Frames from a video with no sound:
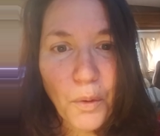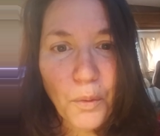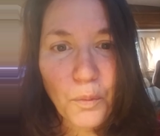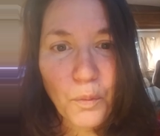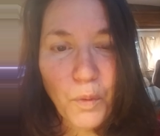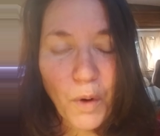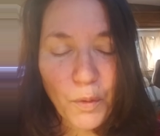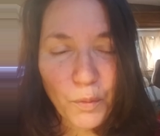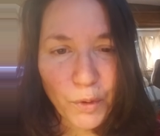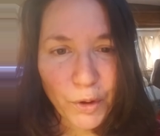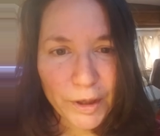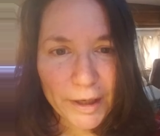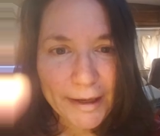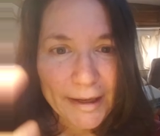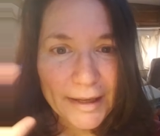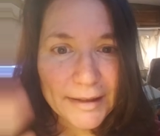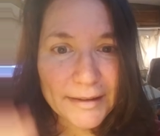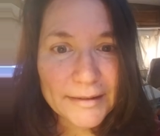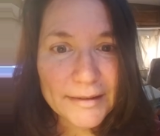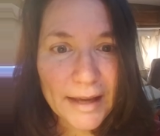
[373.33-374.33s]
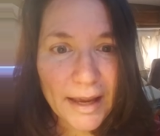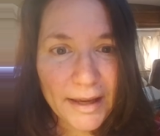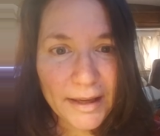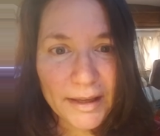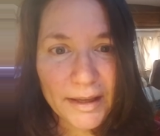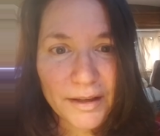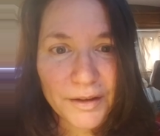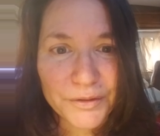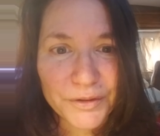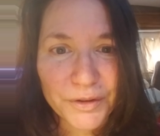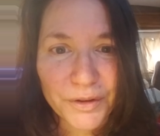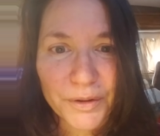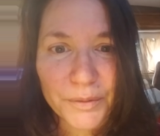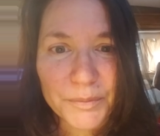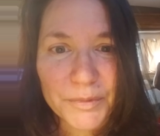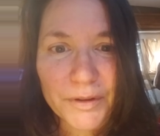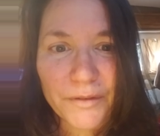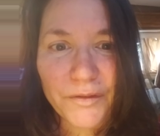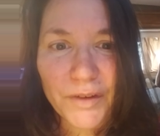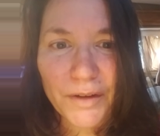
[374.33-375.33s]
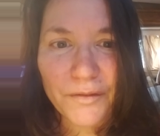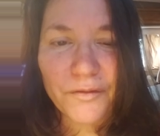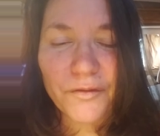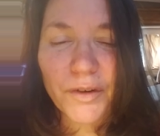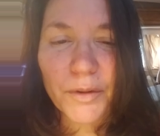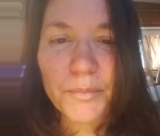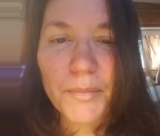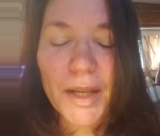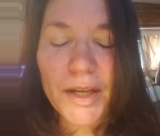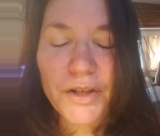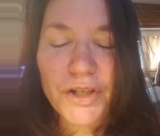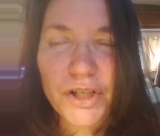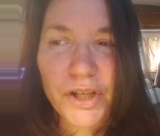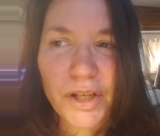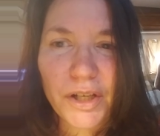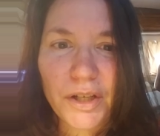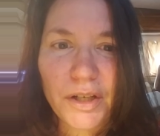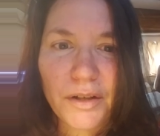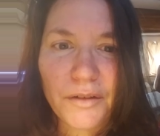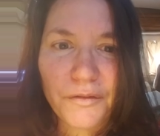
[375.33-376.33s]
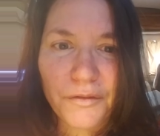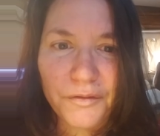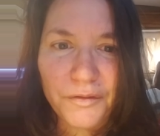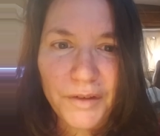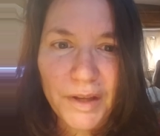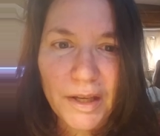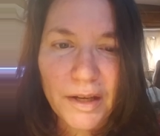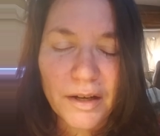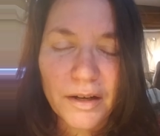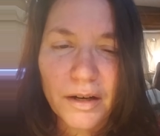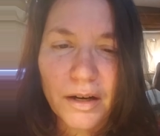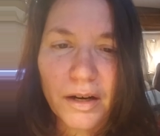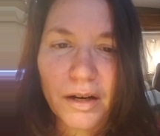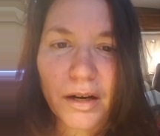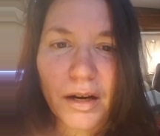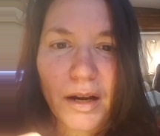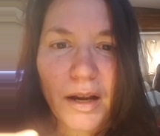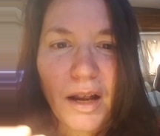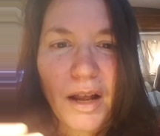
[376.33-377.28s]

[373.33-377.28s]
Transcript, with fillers: what we're intaking in terms of information, fear.